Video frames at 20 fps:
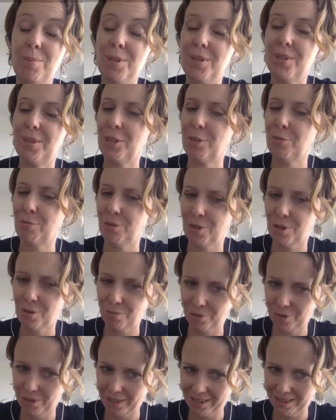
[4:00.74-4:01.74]
business
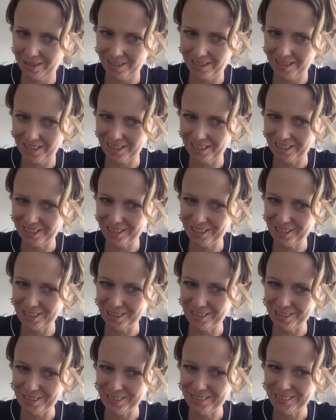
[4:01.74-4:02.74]
results data, does it?
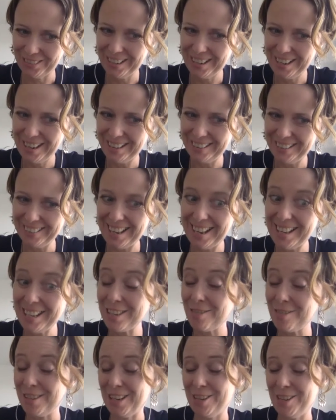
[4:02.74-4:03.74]
So
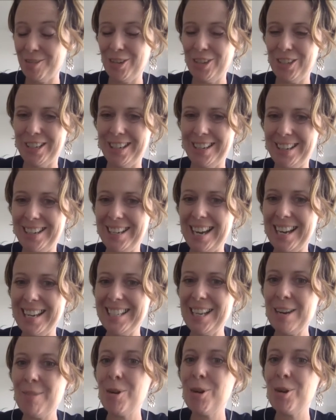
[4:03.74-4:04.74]
that's really interesting. And is
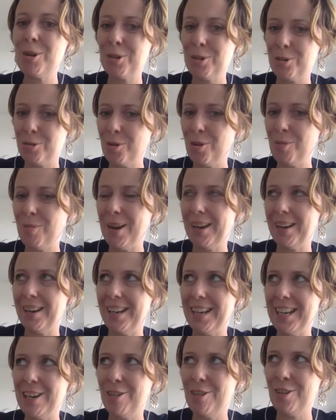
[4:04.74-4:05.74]
that what you're going to talk about
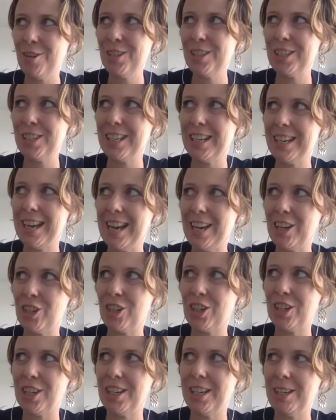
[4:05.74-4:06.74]
at eLearns? Is that
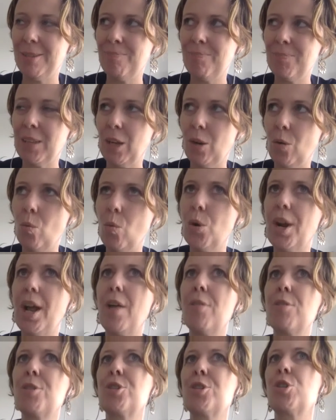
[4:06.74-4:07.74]
actually what
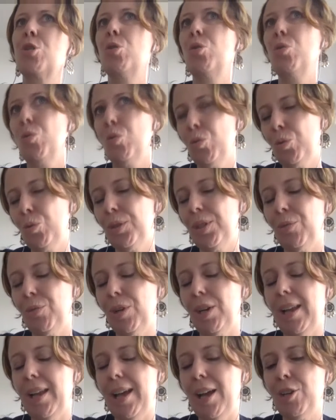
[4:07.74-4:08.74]
are the tools that
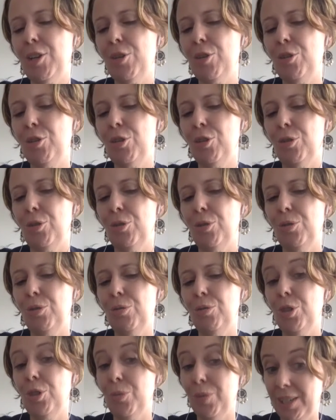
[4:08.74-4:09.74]
would allow you to
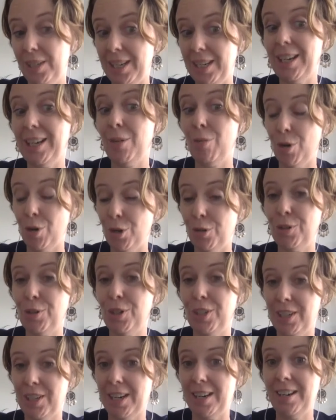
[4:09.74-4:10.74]
do exactly what you've
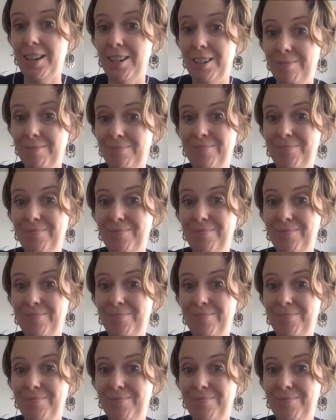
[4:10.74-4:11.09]
just stated?